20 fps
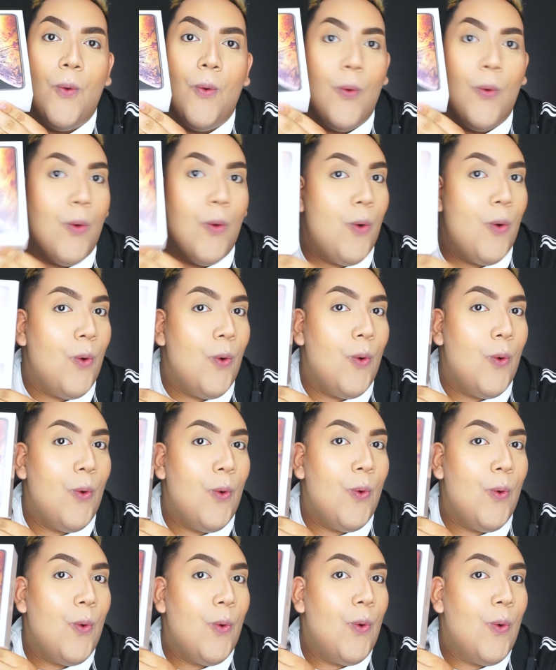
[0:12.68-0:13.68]

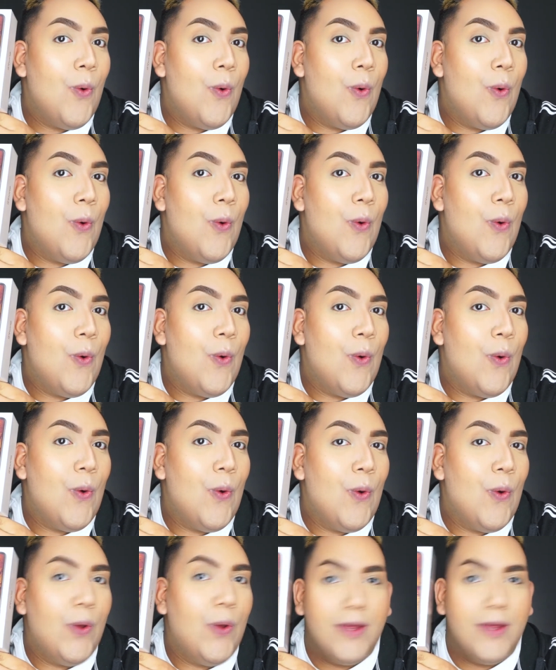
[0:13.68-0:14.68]
No one is speaking in this clip.